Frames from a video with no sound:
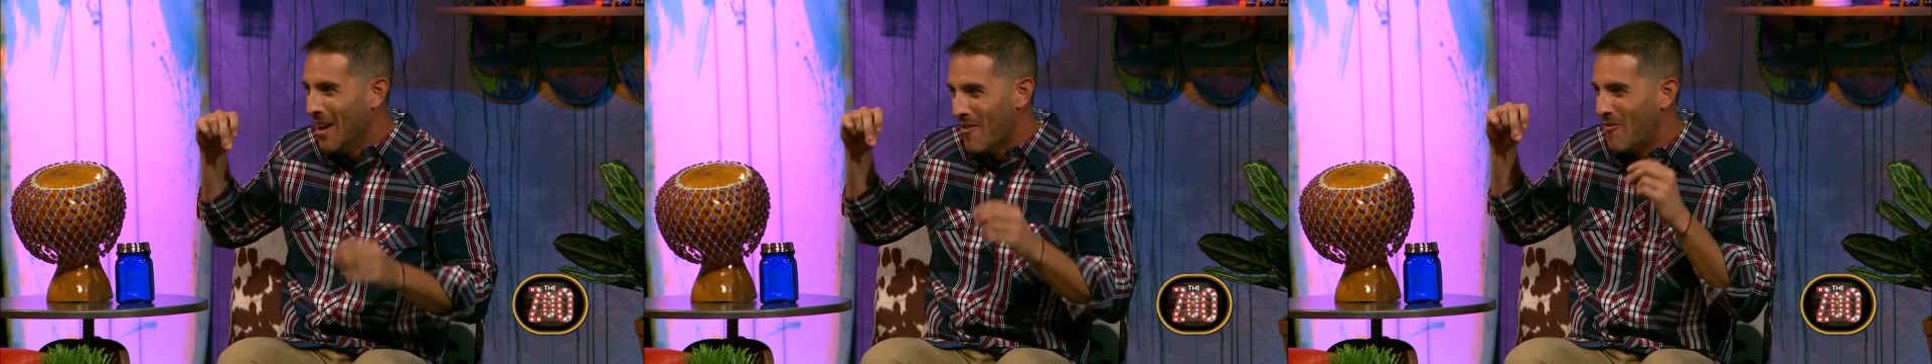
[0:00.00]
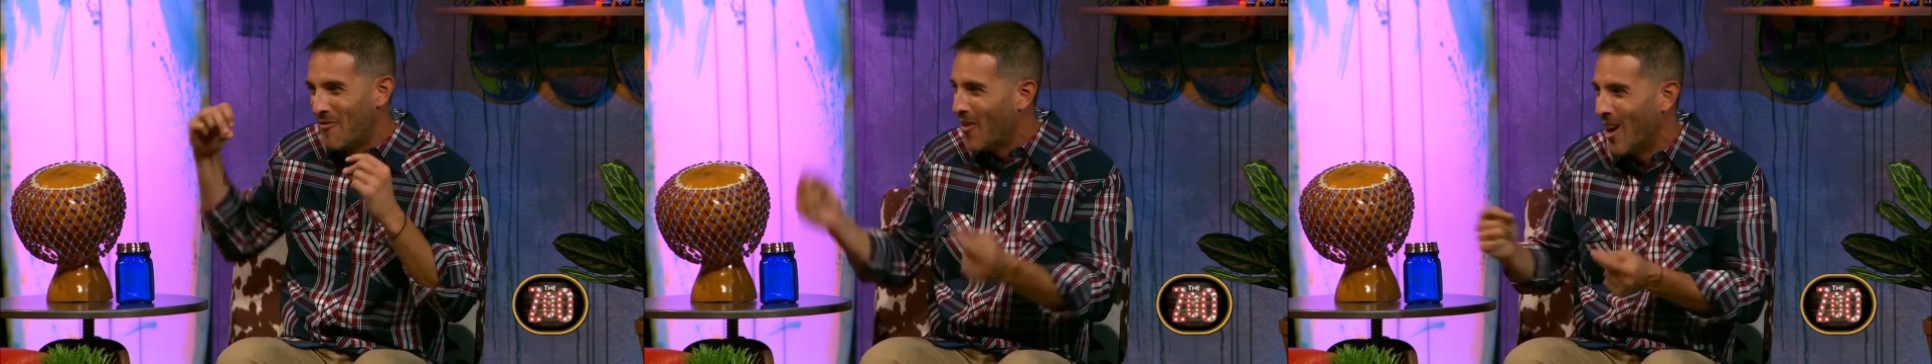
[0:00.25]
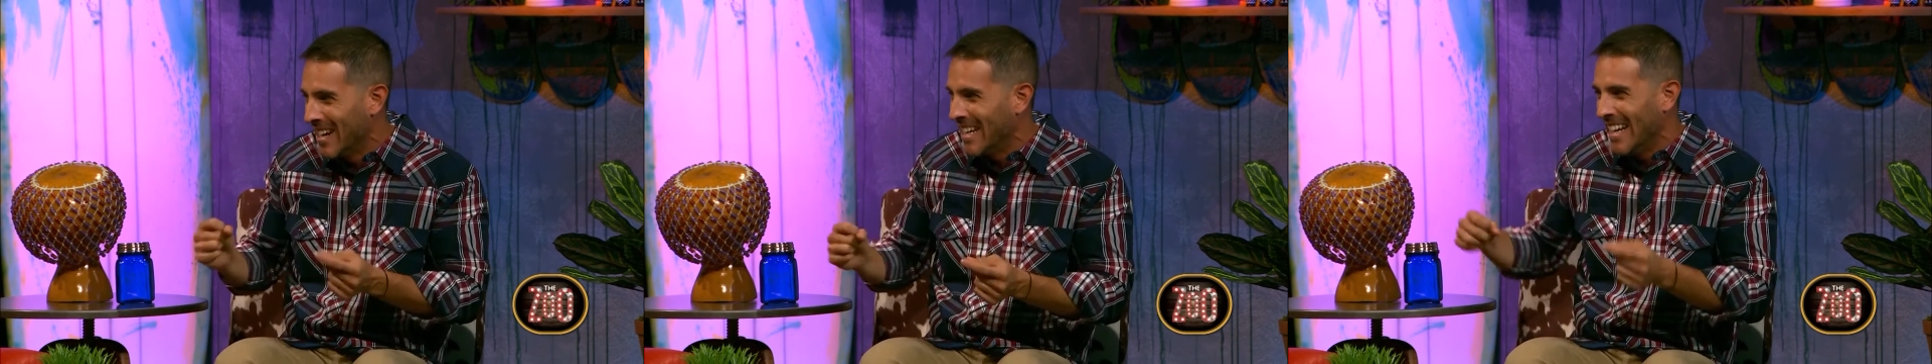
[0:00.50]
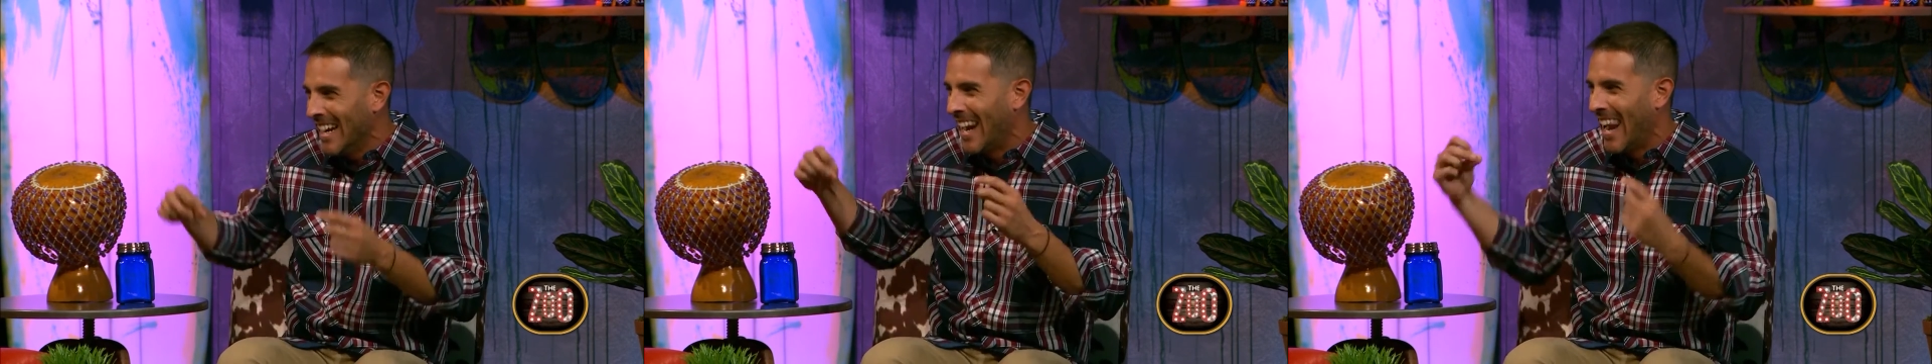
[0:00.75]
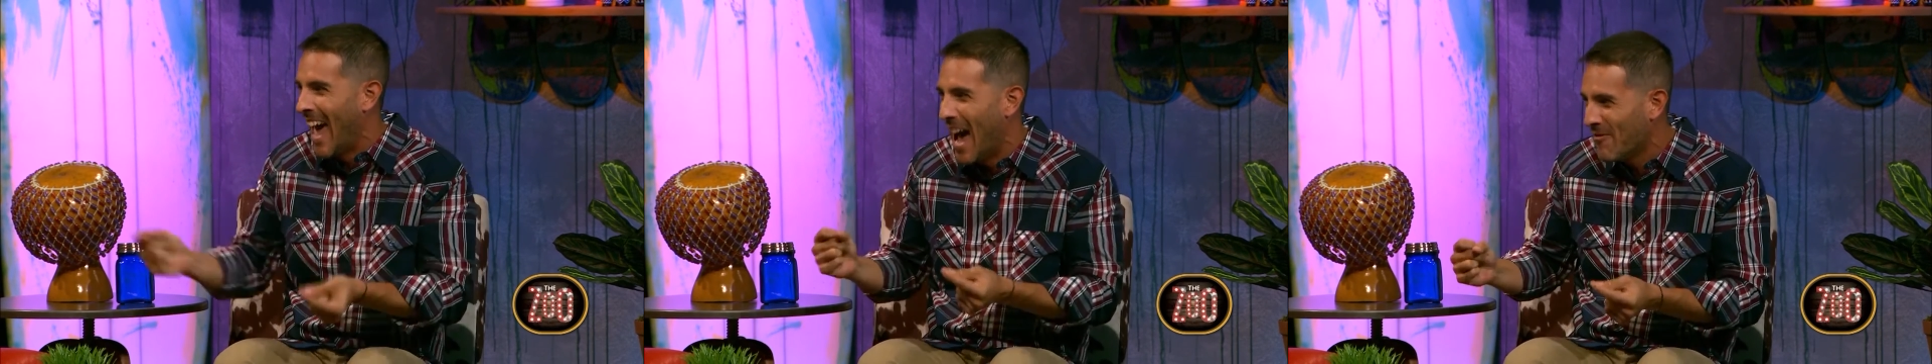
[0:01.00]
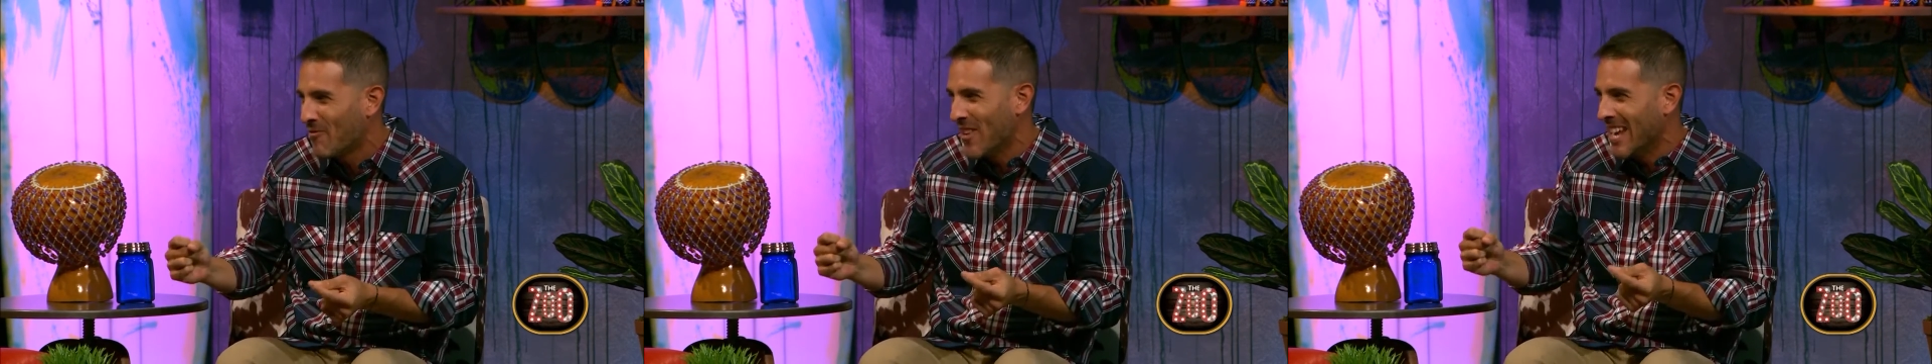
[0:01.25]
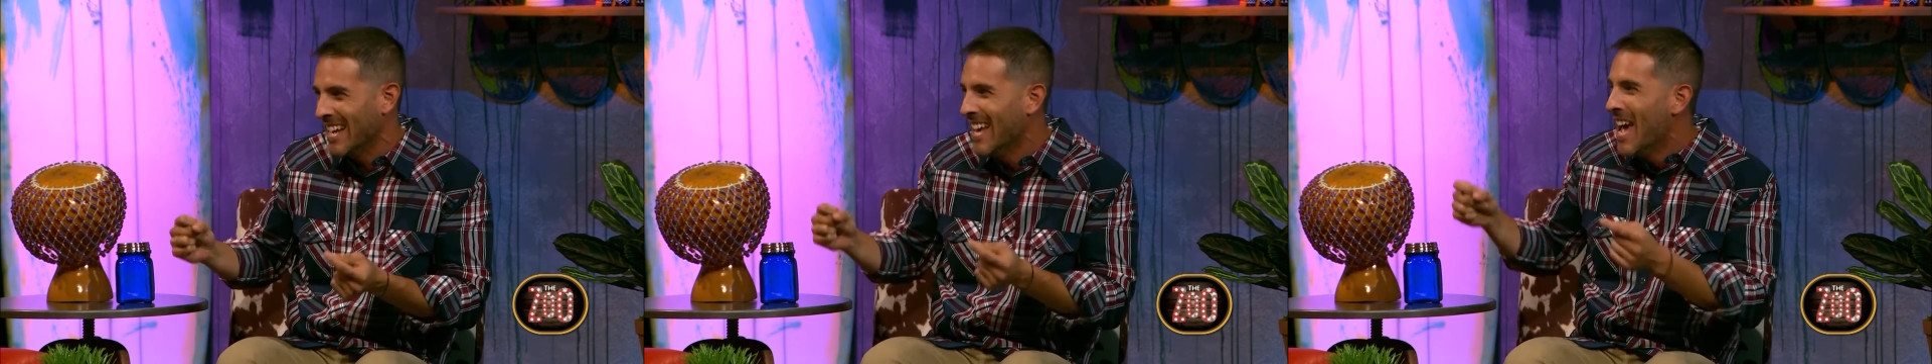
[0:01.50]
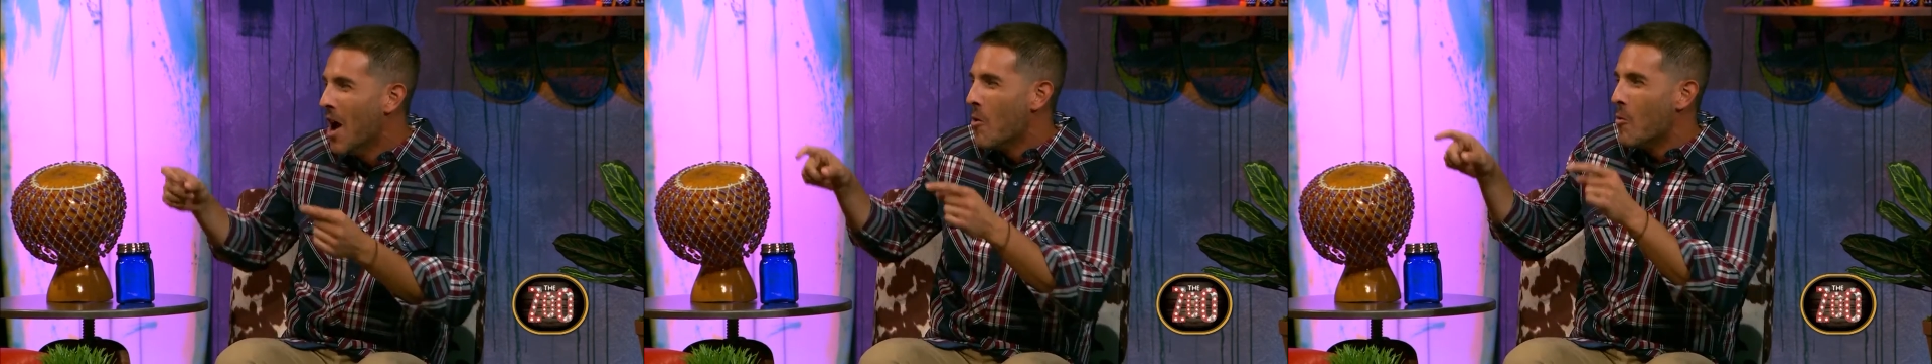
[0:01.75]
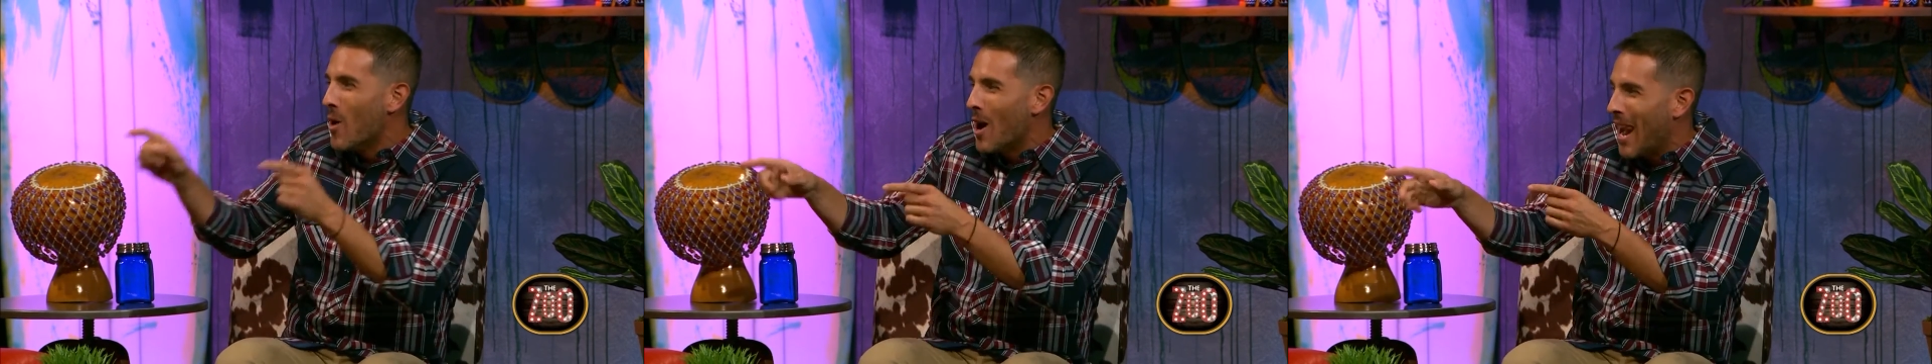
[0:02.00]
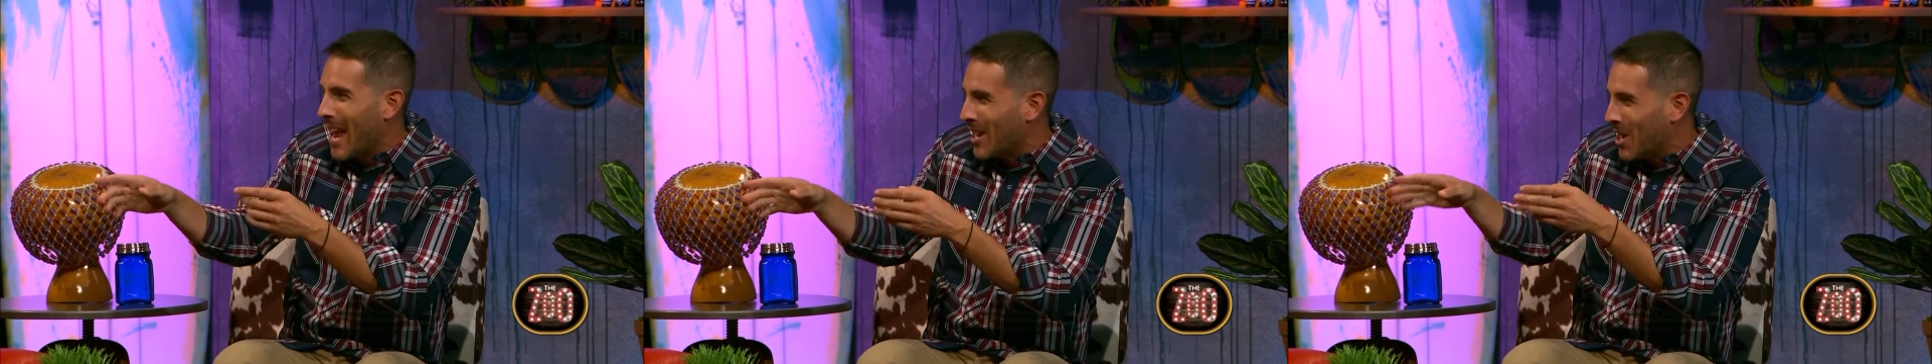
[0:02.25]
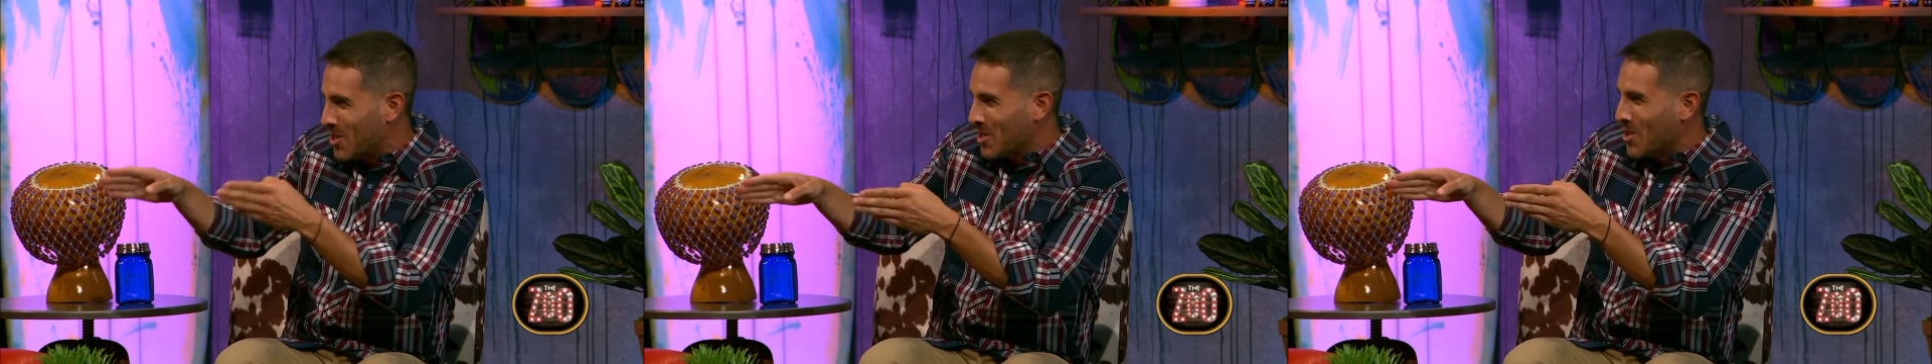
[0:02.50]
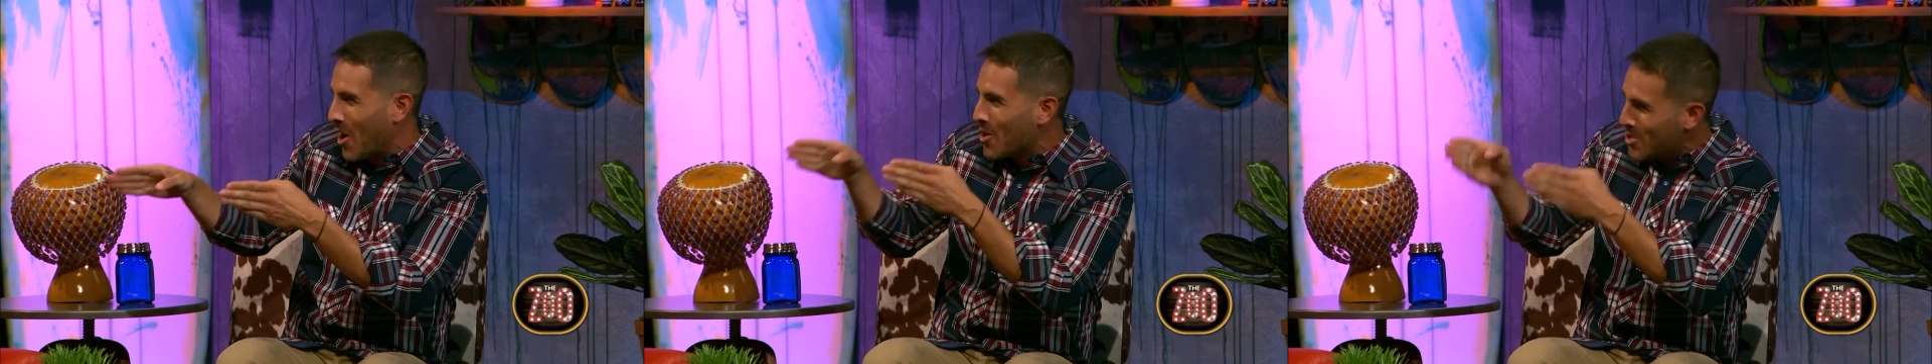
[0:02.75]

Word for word: funny, laughing. what, like, you, are